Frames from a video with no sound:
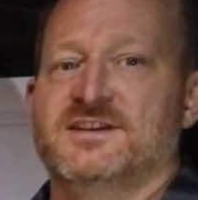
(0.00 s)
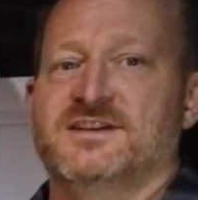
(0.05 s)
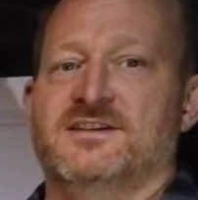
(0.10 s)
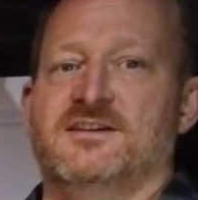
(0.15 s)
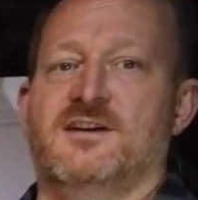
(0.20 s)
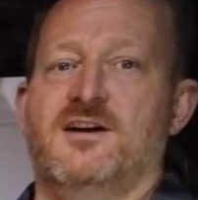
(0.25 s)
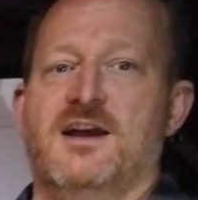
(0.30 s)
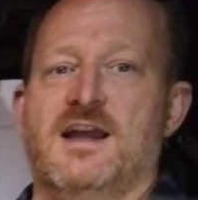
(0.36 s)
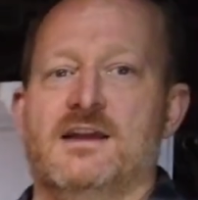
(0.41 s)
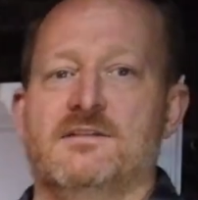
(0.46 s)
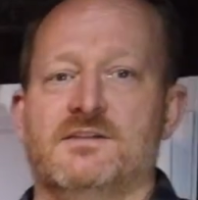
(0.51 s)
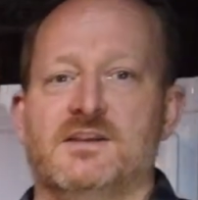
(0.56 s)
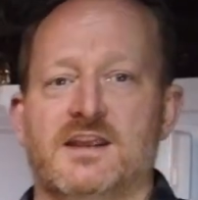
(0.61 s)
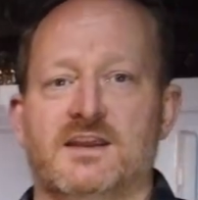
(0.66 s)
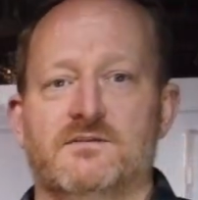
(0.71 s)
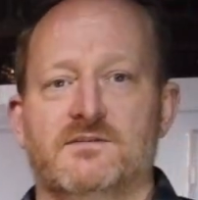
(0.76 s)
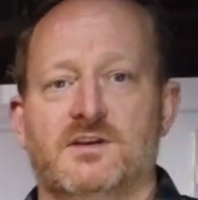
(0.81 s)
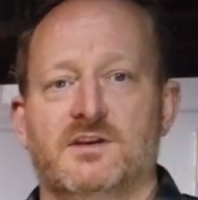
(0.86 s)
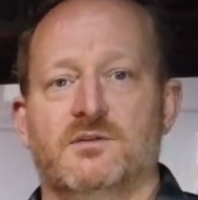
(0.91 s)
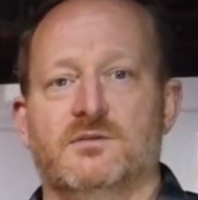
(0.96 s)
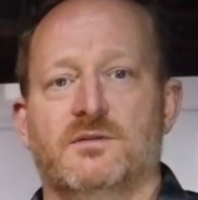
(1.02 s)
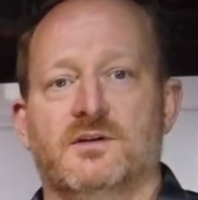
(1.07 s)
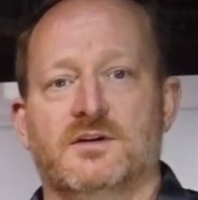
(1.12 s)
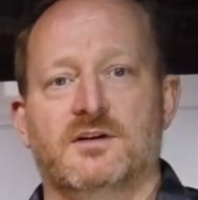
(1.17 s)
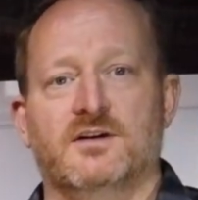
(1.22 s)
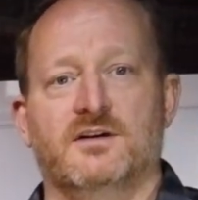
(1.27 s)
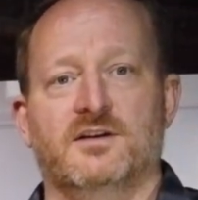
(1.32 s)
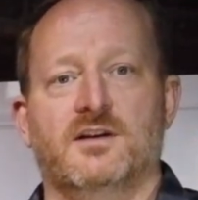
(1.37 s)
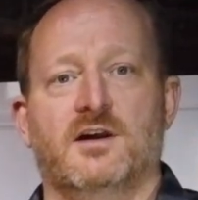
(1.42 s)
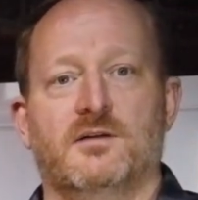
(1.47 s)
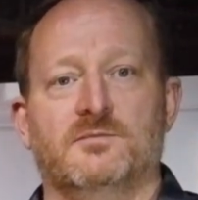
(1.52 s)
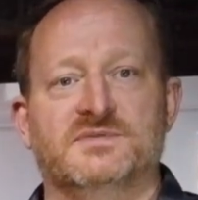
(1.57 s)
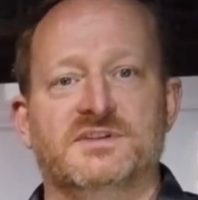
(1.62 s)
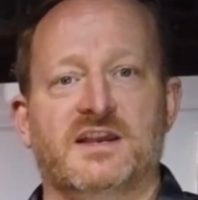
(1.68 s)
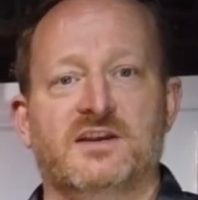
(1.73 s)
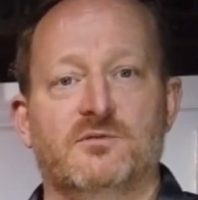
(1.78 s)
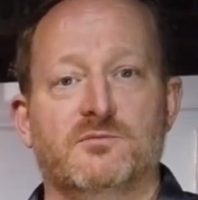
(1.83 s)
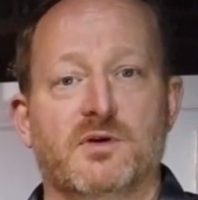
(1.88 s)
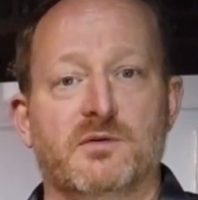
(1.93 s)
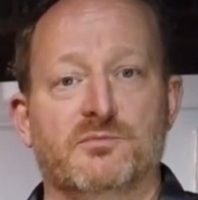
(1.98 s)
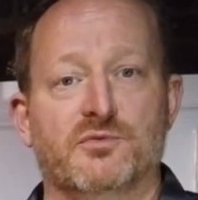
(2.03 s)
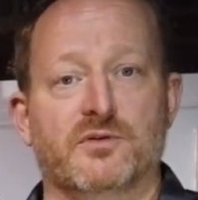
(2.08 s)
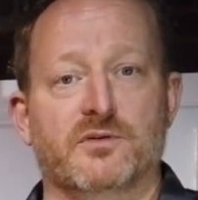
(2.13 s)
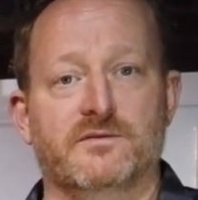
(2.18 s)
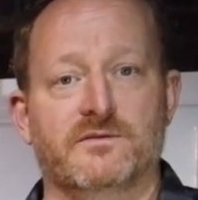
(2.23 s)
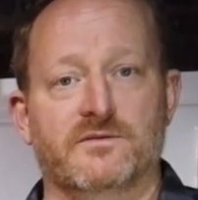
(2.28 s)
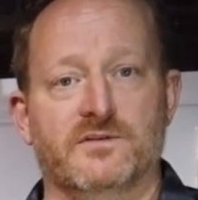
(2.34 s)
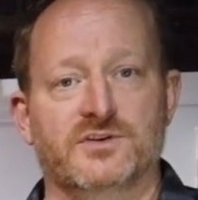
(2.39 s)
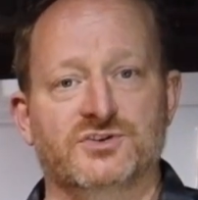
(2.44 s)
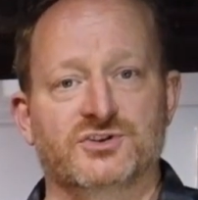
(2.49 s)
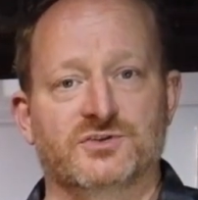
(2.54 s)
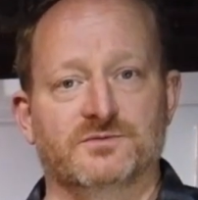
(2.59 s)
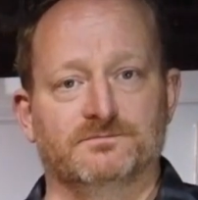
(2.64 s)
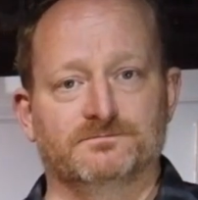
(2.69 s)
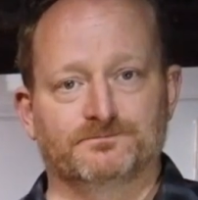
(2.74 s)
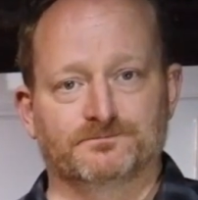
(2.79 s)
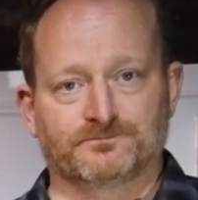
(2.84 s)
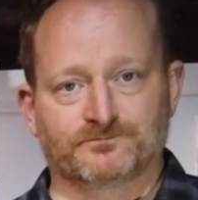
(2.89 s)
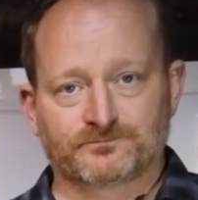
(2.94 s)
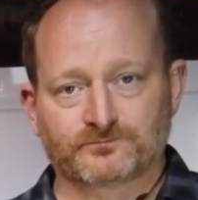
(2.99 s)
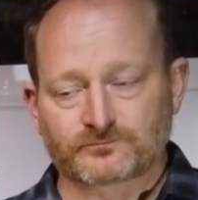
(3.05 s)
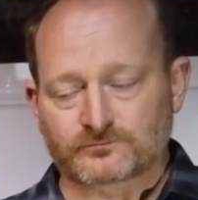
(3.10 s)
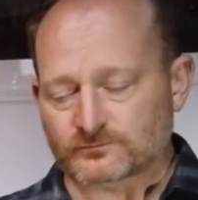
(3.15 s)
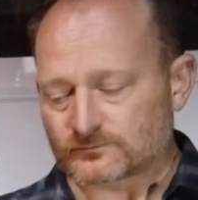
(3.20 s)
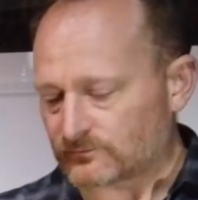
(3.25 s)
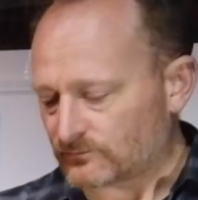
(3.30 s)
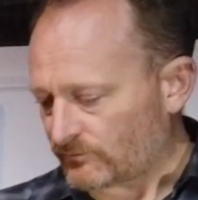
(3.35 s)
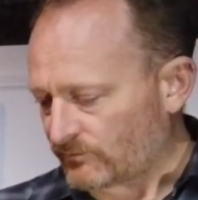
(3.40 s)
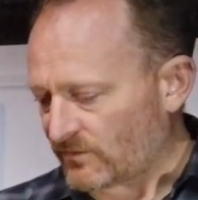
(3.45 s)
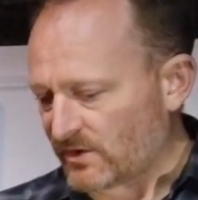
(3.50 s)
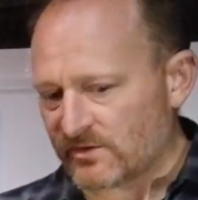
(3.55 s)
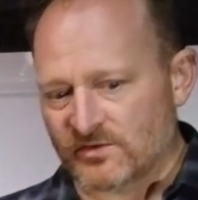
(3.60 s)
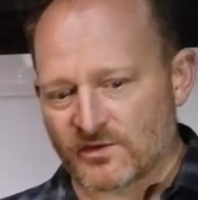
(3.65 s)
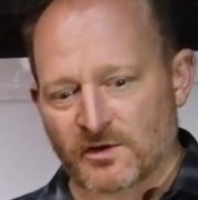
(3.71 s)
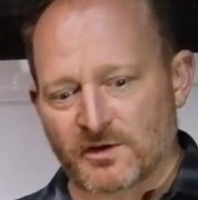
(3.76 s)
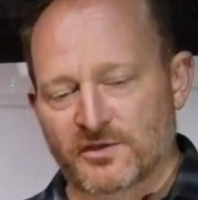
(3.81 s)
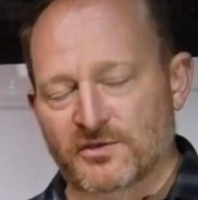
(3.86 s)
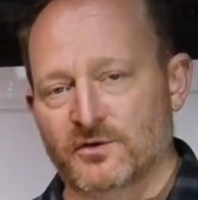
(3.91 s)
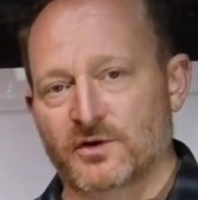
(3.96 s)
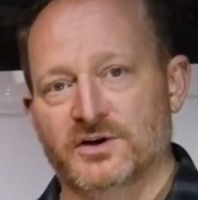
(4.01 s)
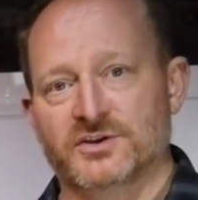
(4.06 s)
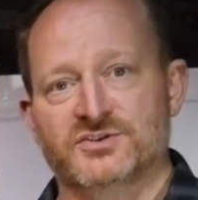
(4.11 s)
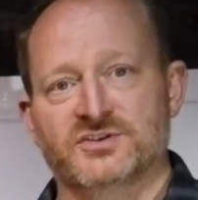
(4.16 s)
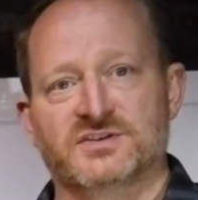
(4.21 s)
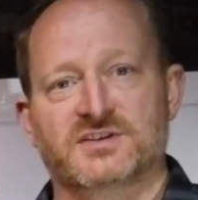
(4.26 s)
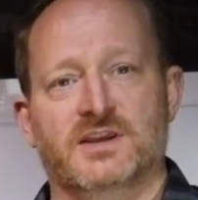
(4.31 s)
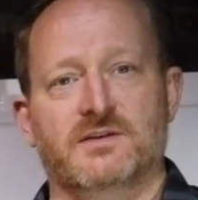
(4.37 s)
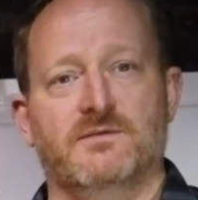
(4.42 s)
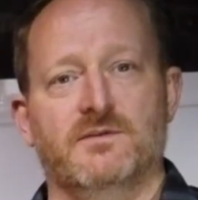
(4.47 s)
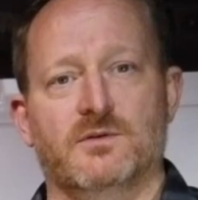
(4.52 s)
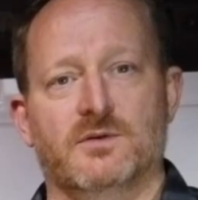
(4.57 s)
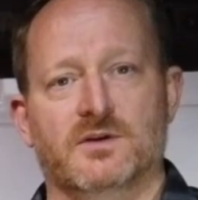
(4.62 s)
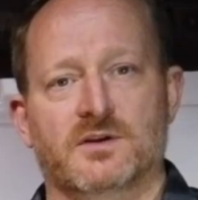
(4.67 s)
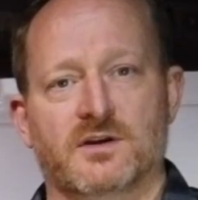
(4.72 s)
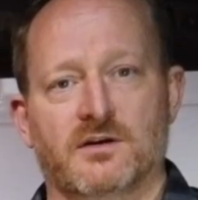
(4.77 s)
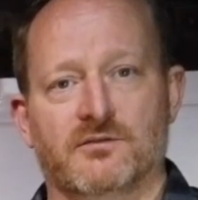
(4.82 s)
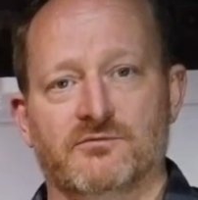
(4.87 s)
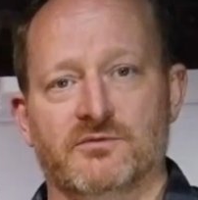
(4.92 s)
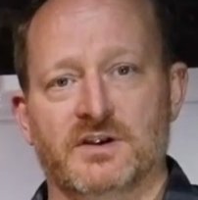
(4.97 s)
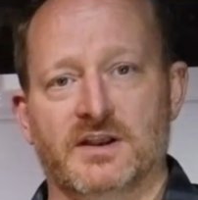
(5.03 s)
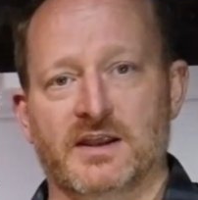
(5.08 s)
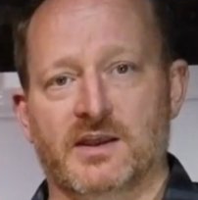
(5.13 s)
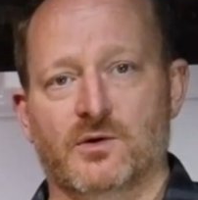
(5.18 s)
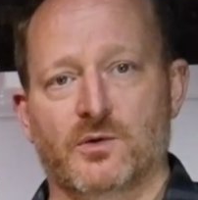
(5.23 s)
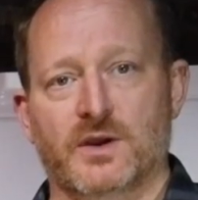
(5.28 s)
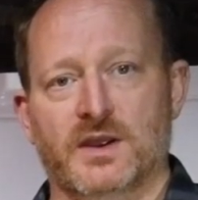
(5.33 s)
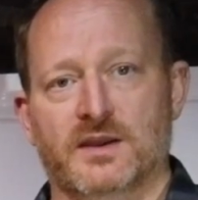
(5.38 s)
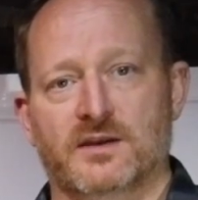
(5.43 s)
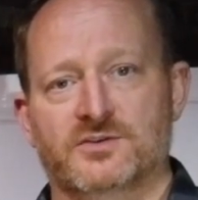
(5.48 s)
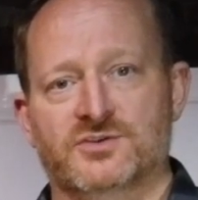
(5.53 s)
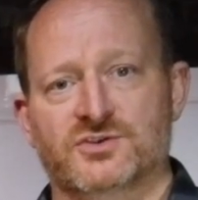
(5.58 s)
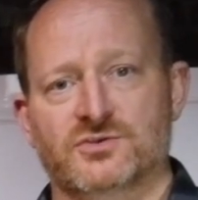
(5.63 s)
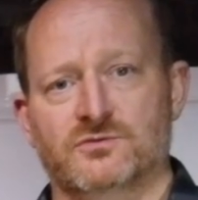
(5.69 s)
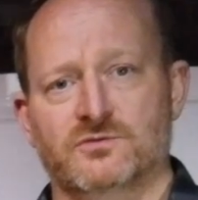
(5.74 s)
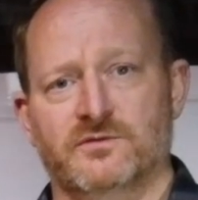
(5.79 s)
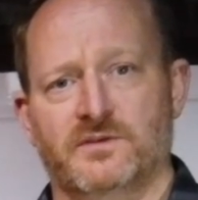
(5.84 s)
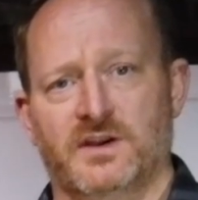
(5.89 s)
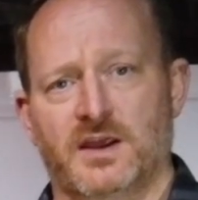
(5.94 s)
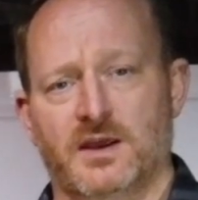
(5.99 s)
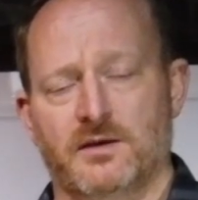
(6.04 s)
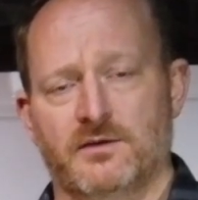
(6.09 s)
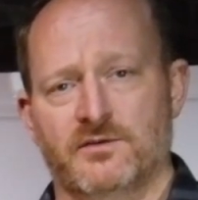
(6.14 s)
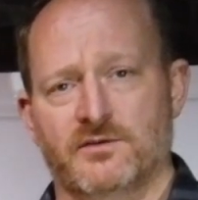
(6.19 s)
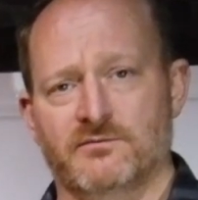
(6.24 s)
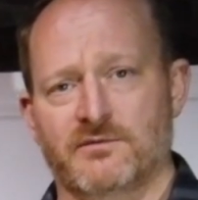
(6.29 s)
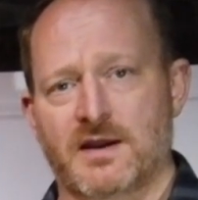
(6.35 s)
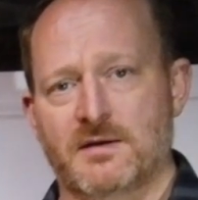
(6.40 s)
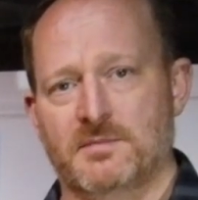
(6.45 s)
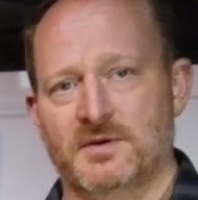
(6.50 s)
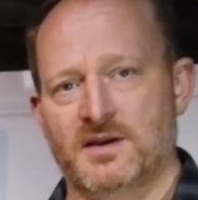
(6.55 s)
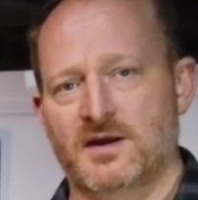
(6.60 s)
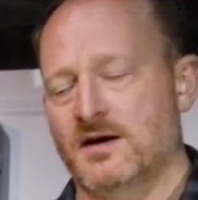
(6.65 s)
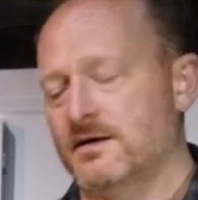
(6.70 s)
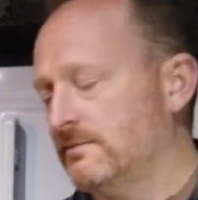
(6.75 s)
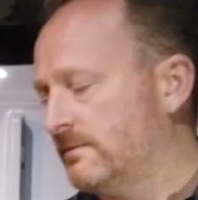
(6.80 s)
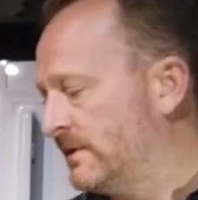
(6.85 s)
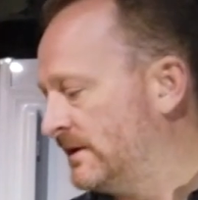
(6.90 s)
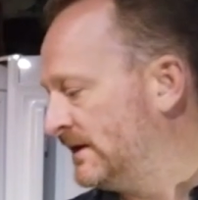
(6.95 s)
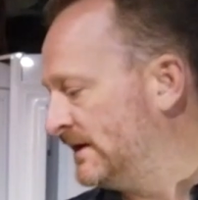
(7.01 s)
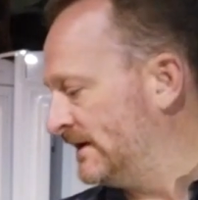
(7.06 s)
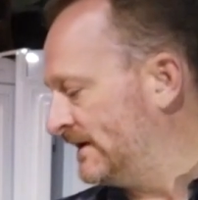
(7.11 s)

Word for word: uh, I hadn't given you a, an update on my bream fridge, so I thought I'd just give you a really quick short video to wrap it up.